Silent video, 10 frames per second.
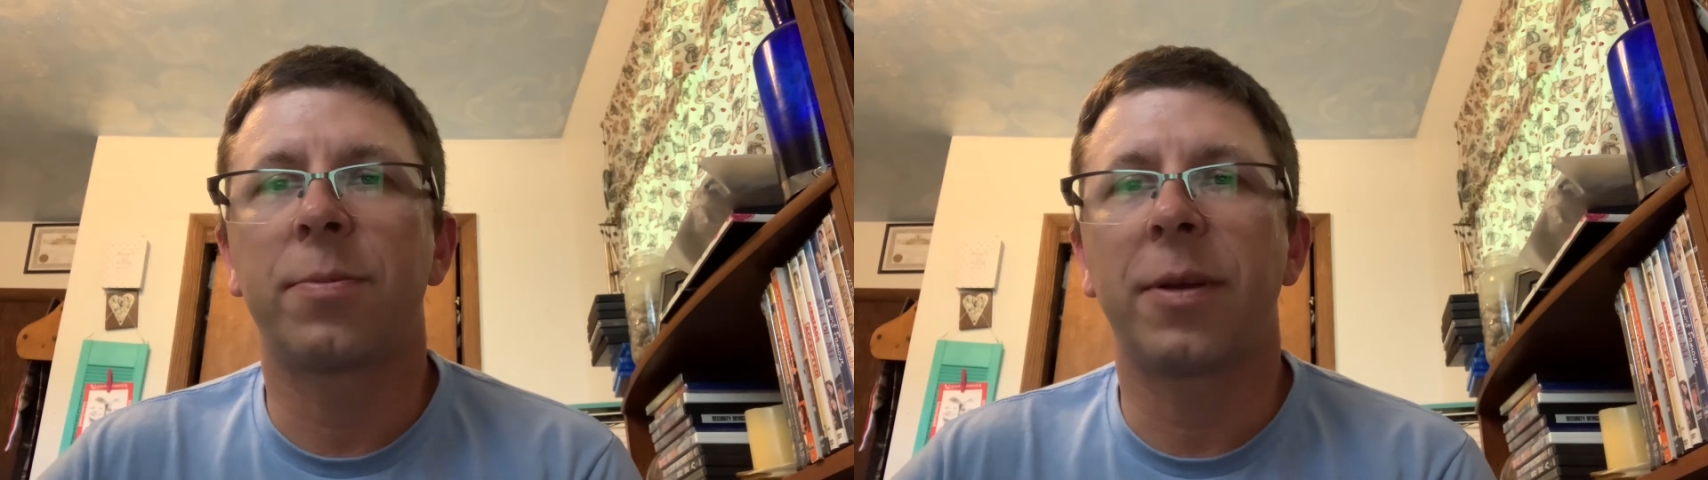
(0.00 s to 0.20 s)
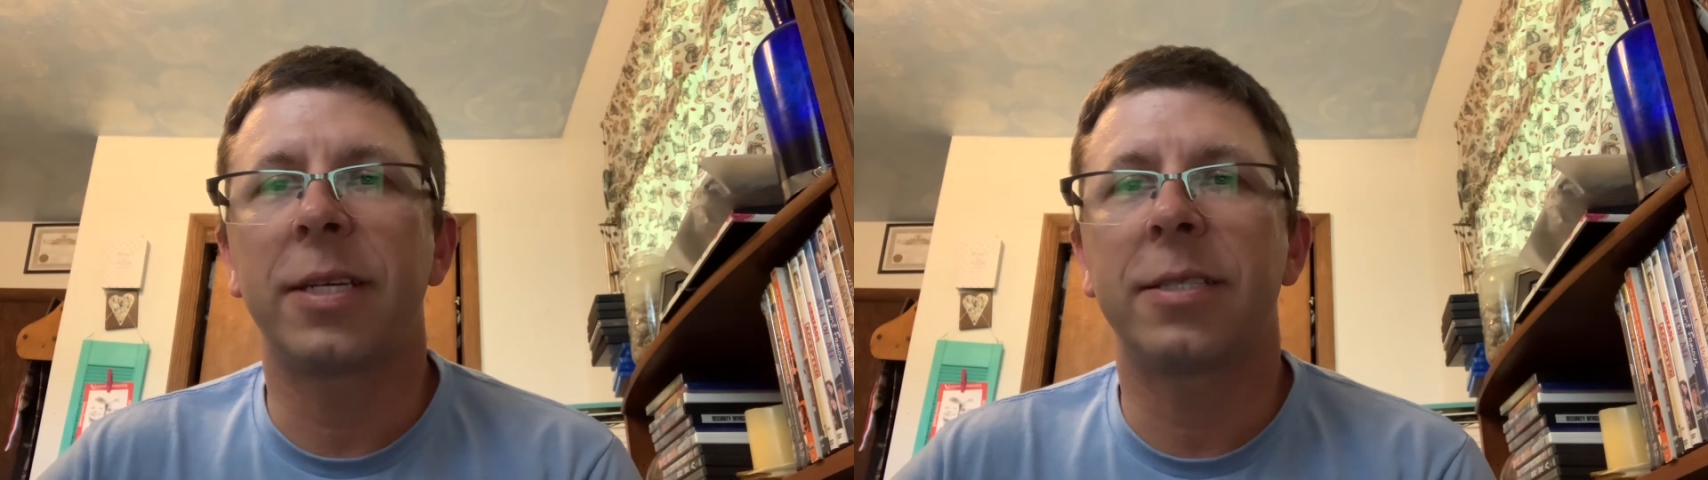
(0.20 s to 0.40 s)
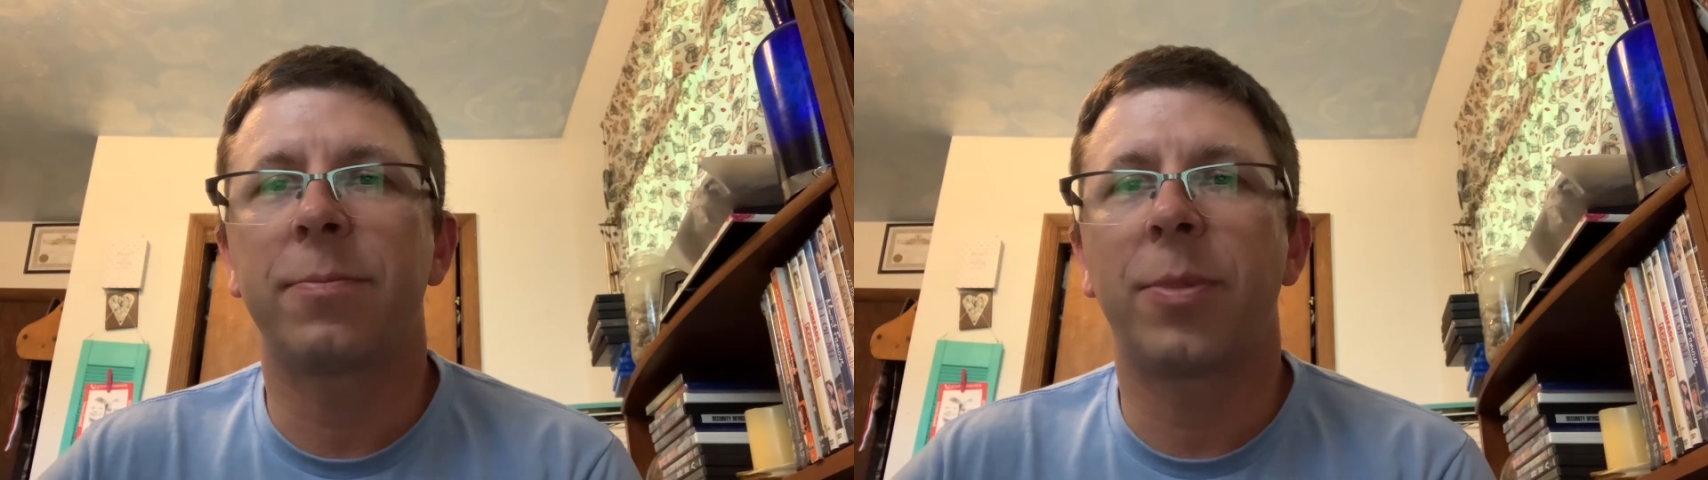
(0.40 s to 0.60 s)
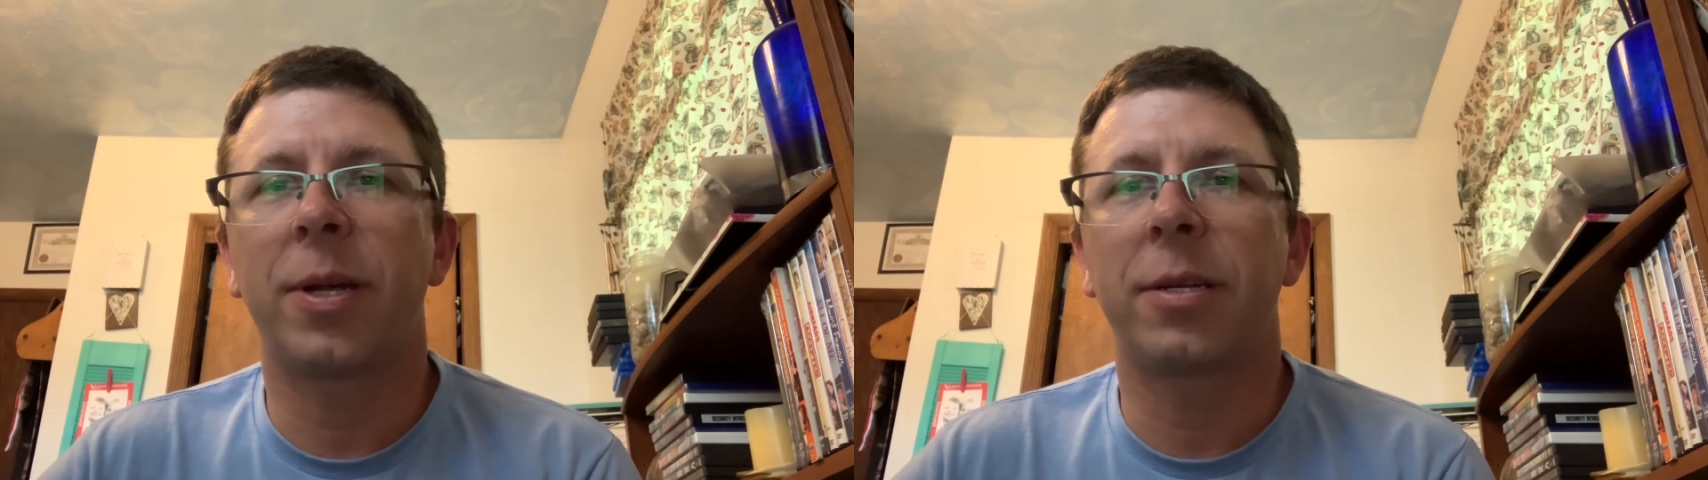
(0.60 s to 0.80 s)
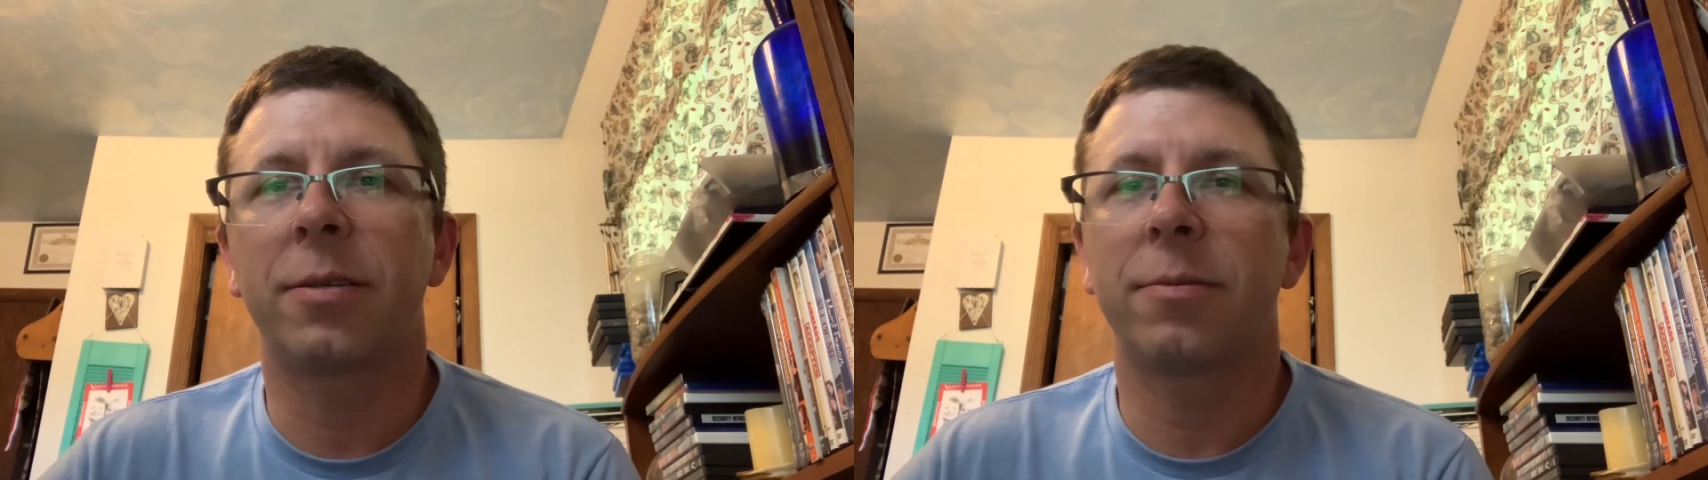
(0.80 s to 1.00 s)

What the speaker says: place, but